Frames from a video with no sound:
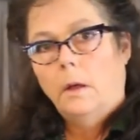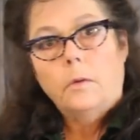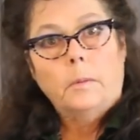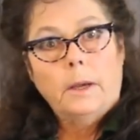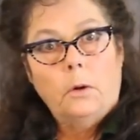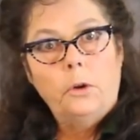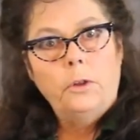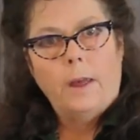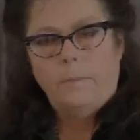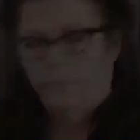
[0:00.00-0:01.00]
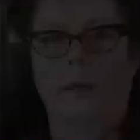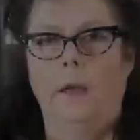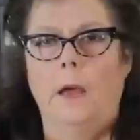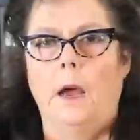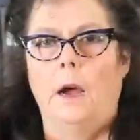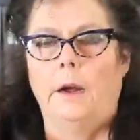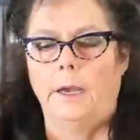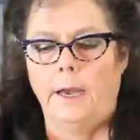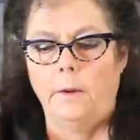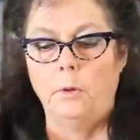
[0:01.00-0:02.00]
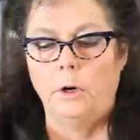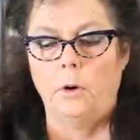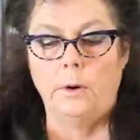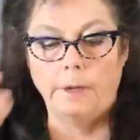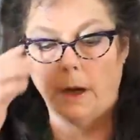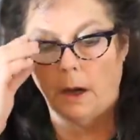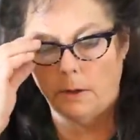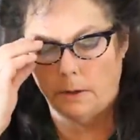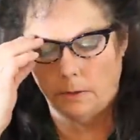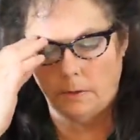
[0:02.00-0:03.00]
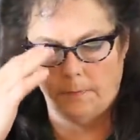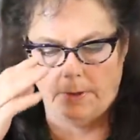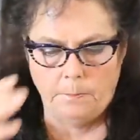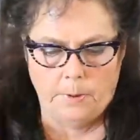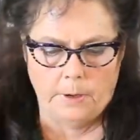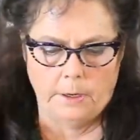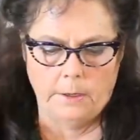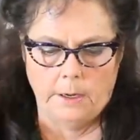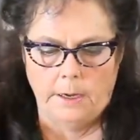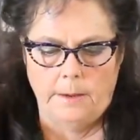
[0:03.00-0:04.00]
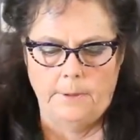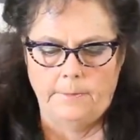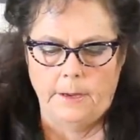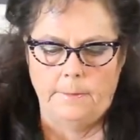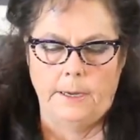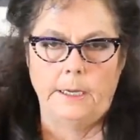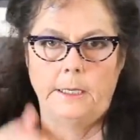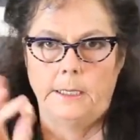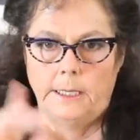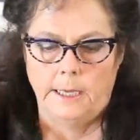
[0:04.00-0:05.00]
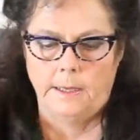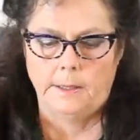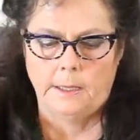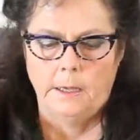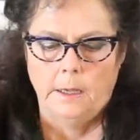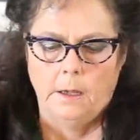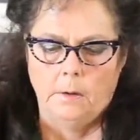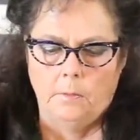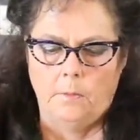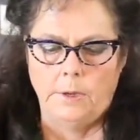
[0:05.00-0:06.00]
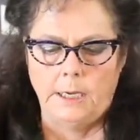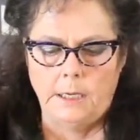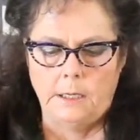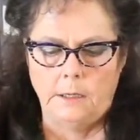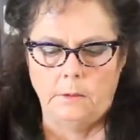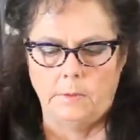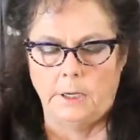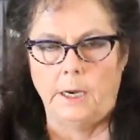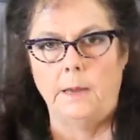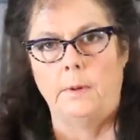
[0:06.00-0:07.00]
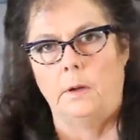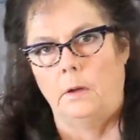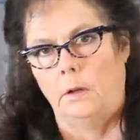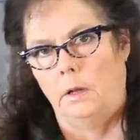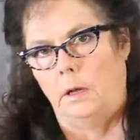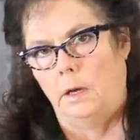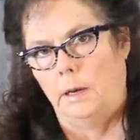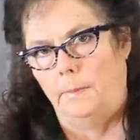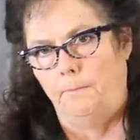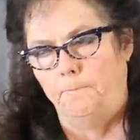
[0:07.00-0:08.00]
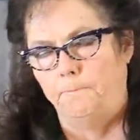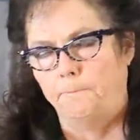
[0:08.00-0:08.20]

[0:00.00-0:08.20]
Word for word: So I'm going to go do that. Okay, now we're going on to the fun part. Um, I've got my disc. What we need to do with enamel, um,